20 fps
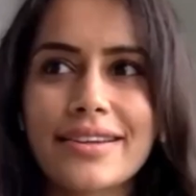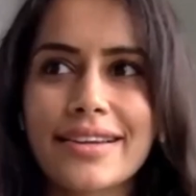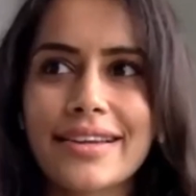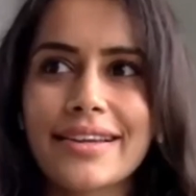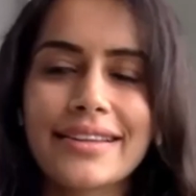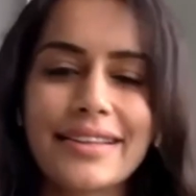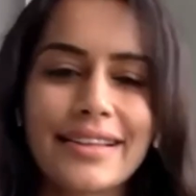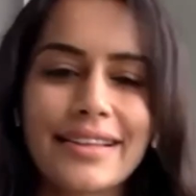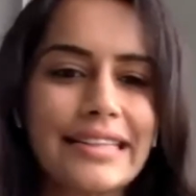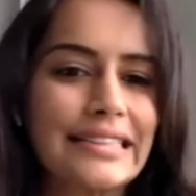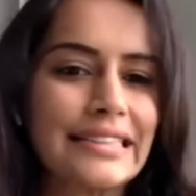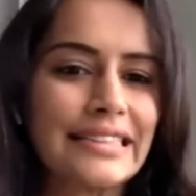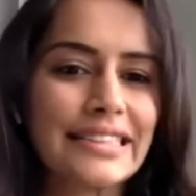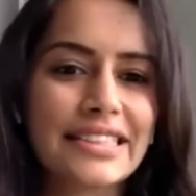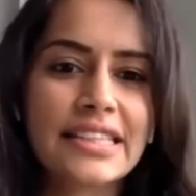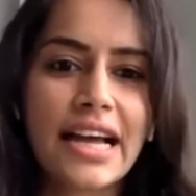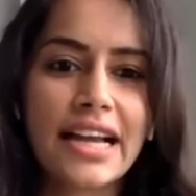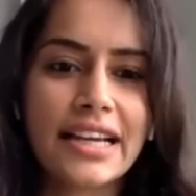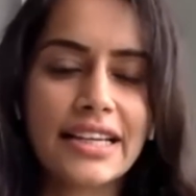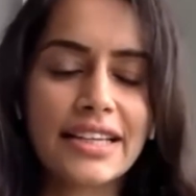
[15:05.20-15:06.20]
kare? And
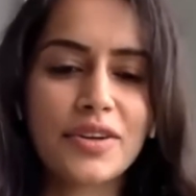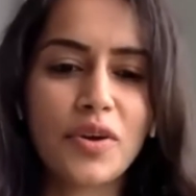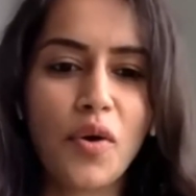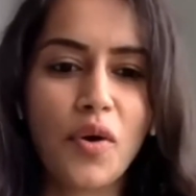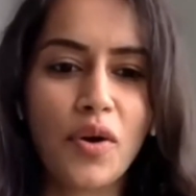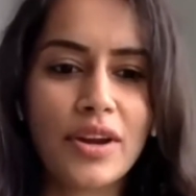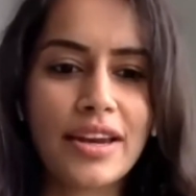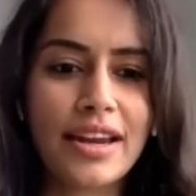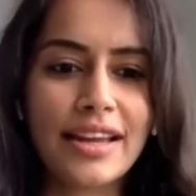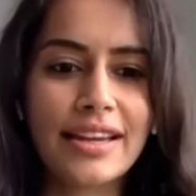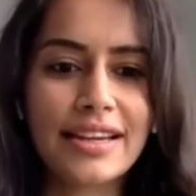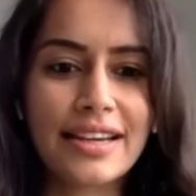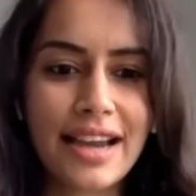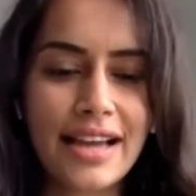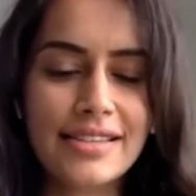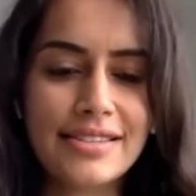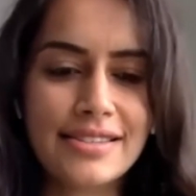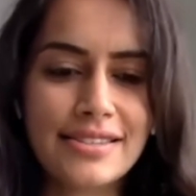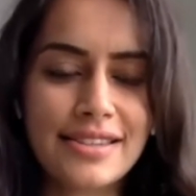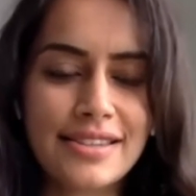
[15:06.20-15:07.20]
just started online
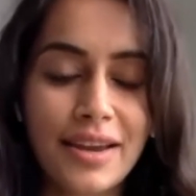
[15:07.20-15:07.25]
classes.